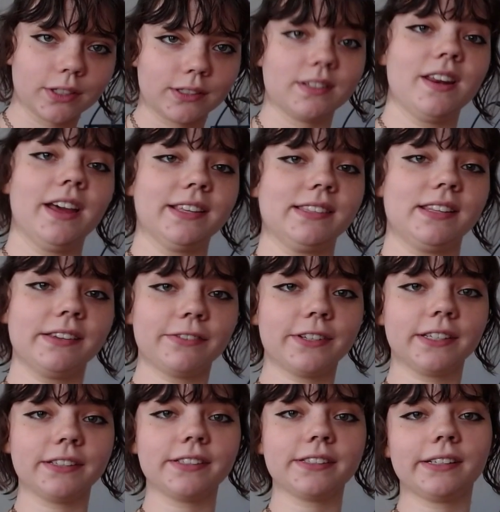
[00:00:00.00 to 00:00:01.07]
it has lift
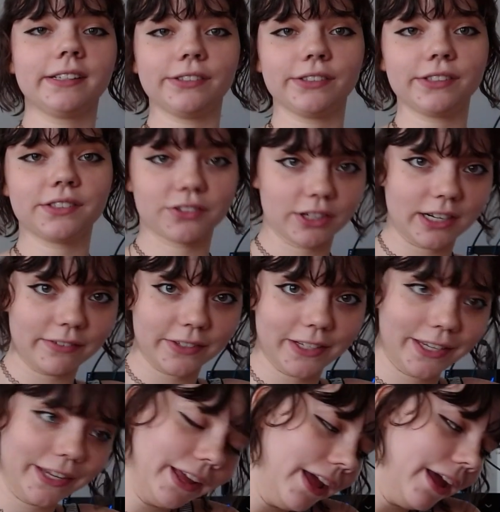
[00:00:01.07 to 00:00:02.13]
hills and it uses
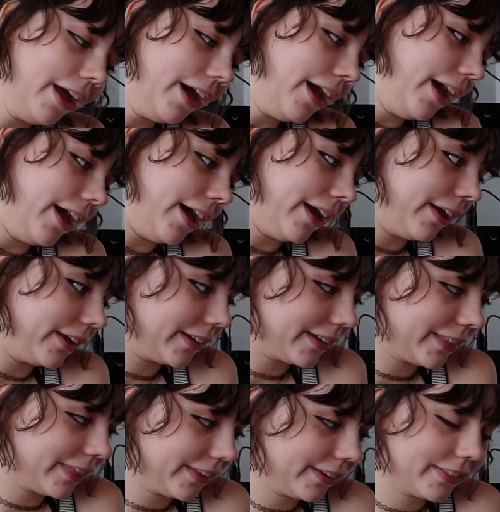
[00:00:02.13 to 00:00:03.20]
gravity. And I
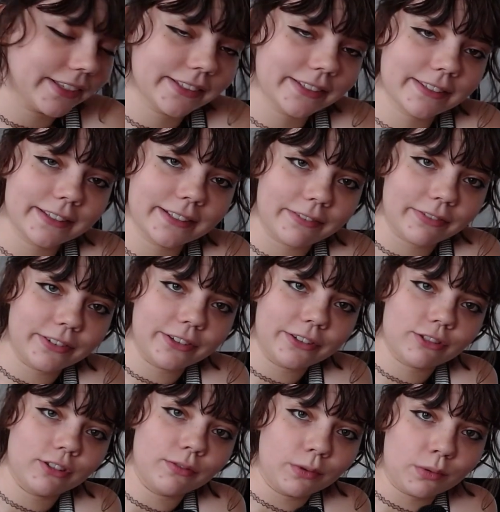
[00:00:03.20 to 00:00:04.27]
think that's the
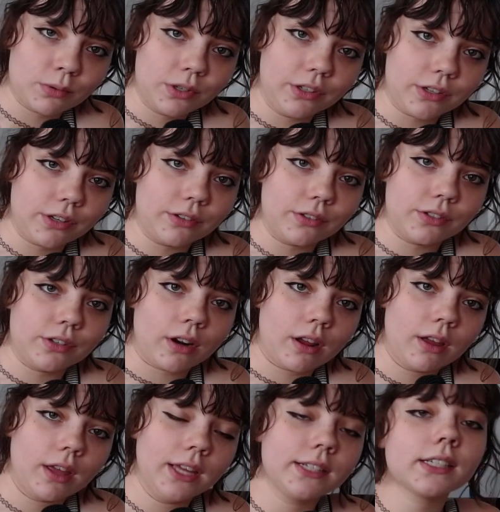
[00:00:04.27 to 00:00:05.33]
definition of a roller coaster.
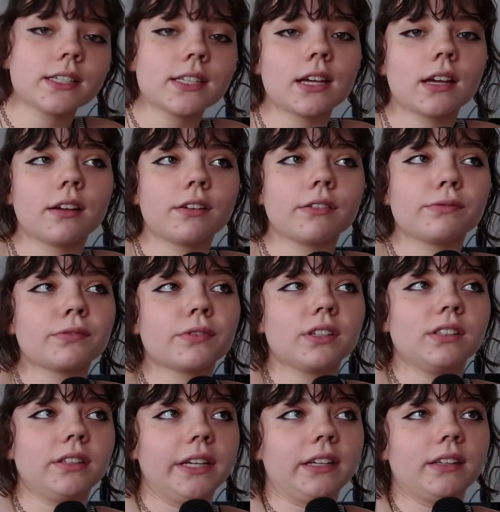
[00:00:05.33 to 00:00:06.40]
It does have,
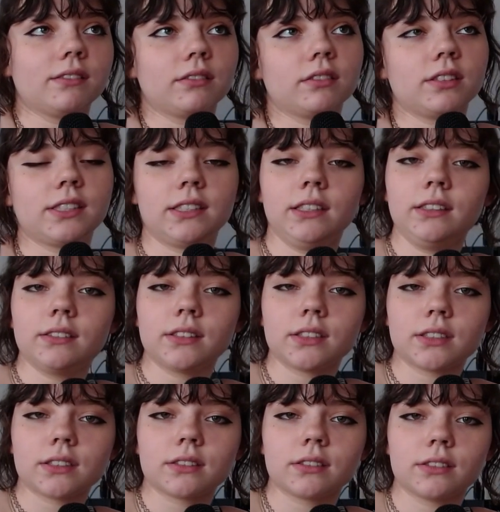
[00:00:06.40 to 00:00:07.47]

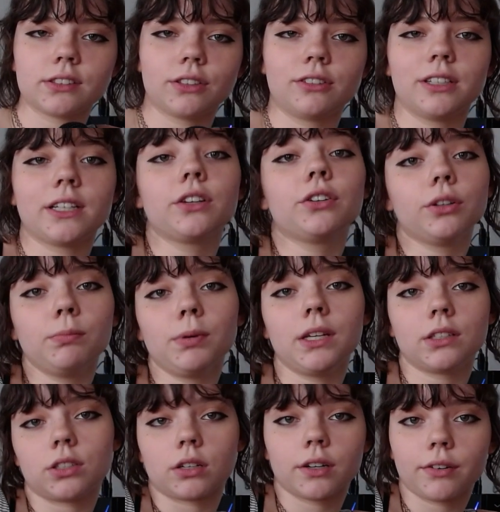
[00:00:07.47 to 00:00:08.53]
scenes, so it could be
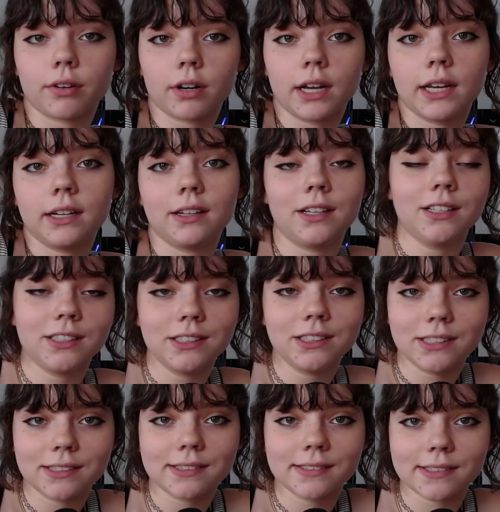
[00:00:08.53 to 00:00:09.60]
a dark ride, and it
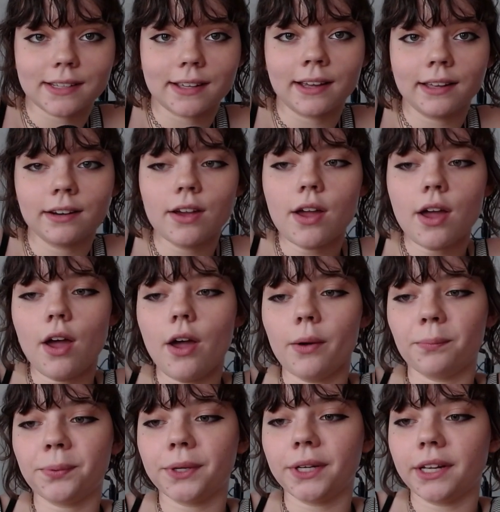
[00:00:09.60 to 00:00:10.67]
is inside.
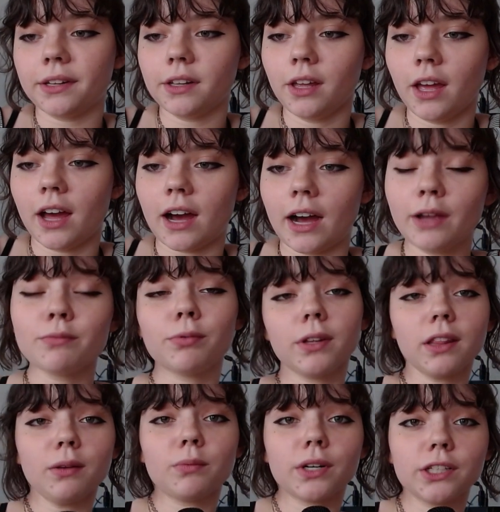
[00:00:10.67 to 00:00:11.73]
But I
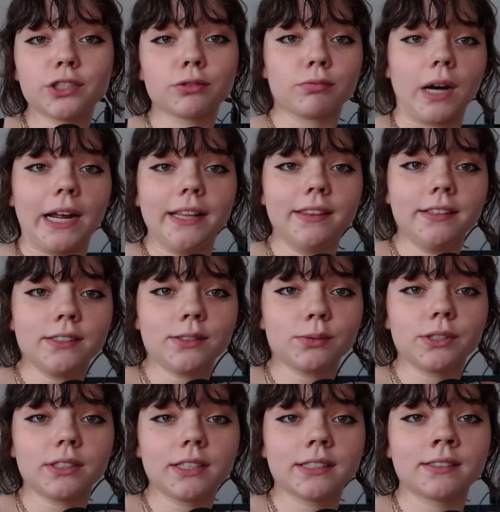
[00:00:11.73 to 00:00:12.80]
really wanted to ride this
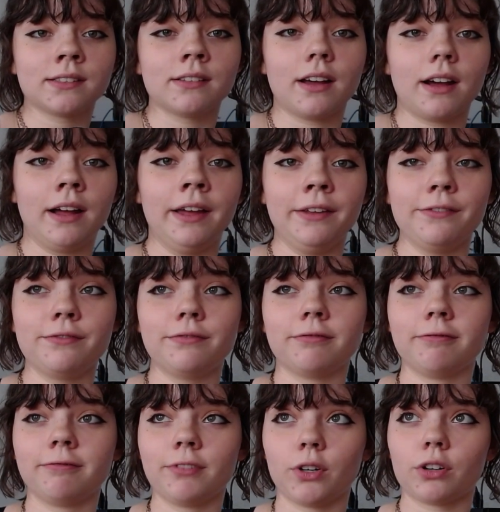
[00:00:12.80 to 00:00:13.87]
one because I've
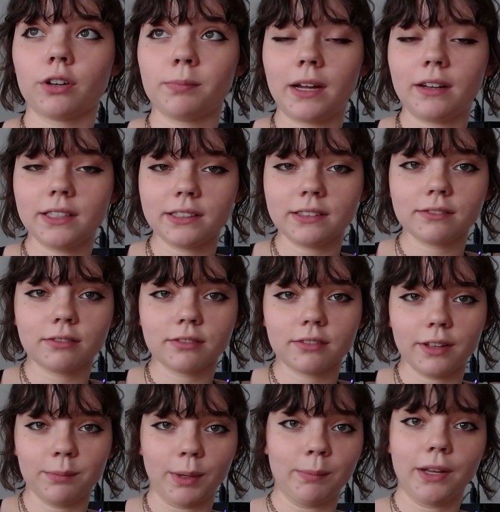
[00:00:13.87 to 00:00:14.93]
heard about it,
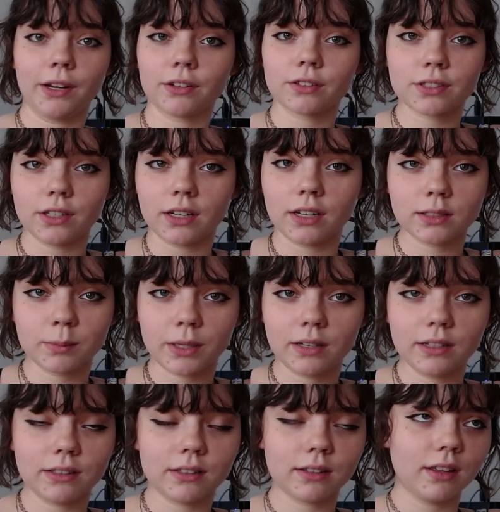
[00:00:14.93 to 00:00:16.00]
and my parents talked about
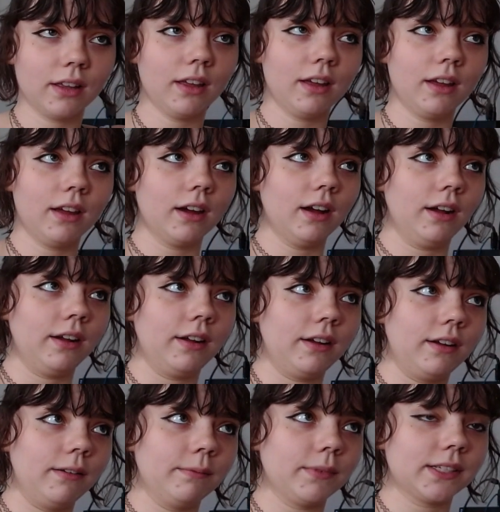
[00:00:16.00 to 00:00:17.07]
it.
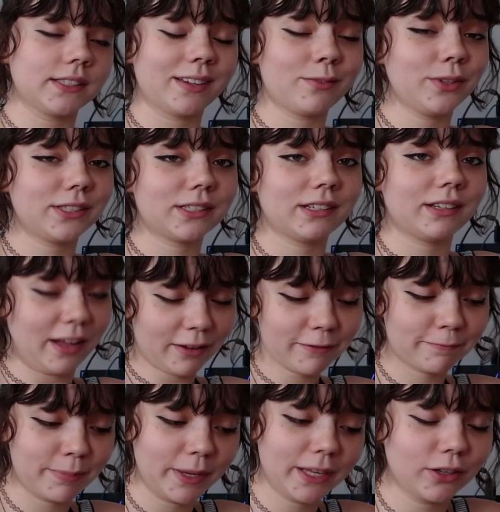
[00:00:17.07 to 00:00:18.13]
Because
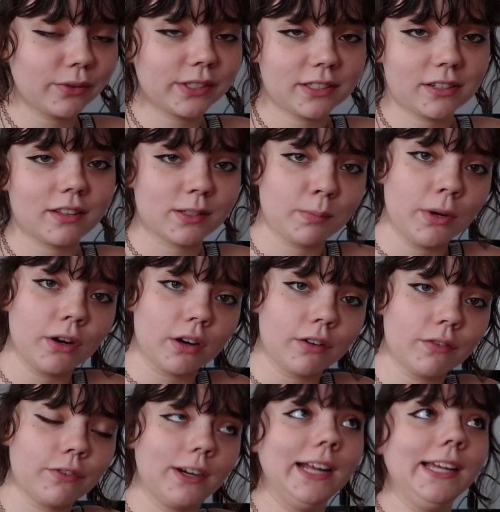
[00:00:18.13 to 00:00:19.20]
I've been going to this
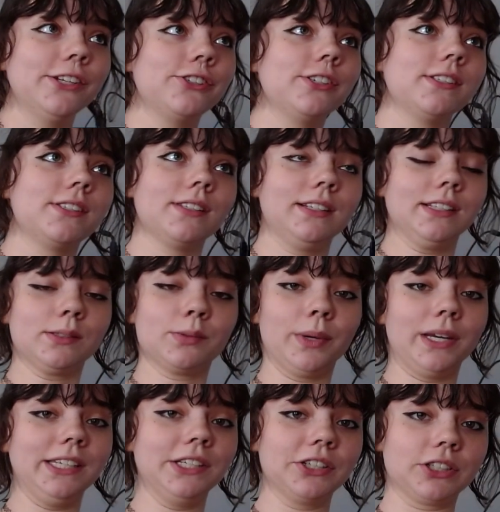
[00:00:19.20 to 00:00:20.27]
park for ages, and it's
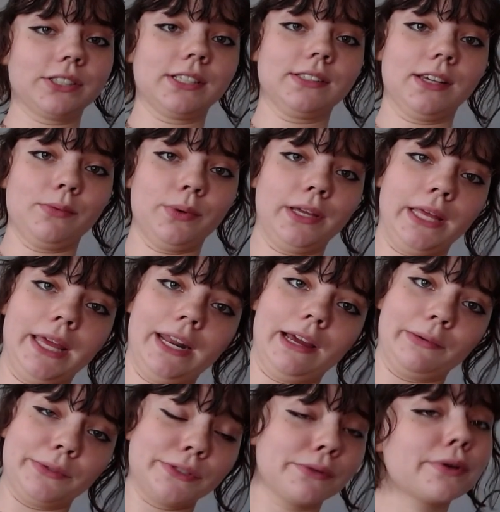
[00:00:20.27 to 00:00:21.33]
been years since I went, and I
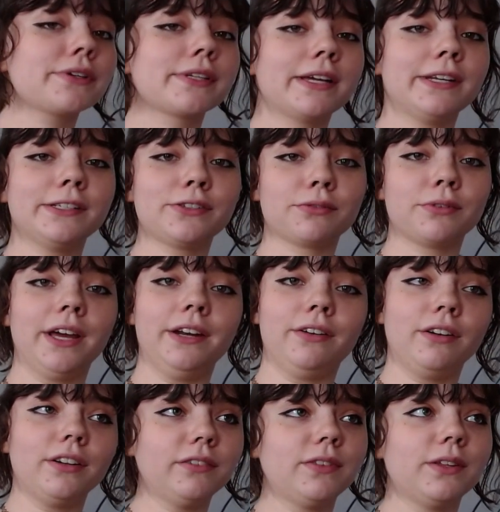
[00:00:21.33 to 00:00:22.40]
was so excited to ride
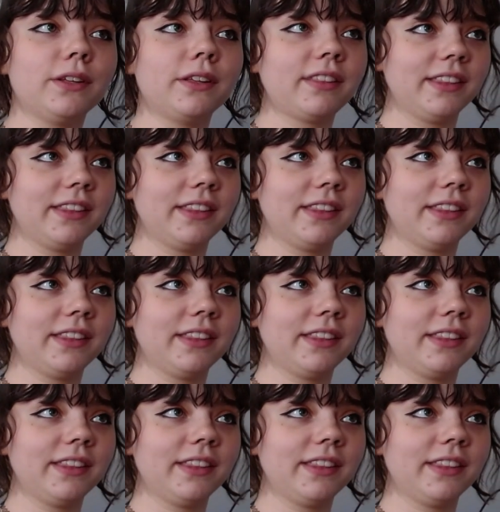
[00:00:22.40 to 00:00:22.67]
all of the,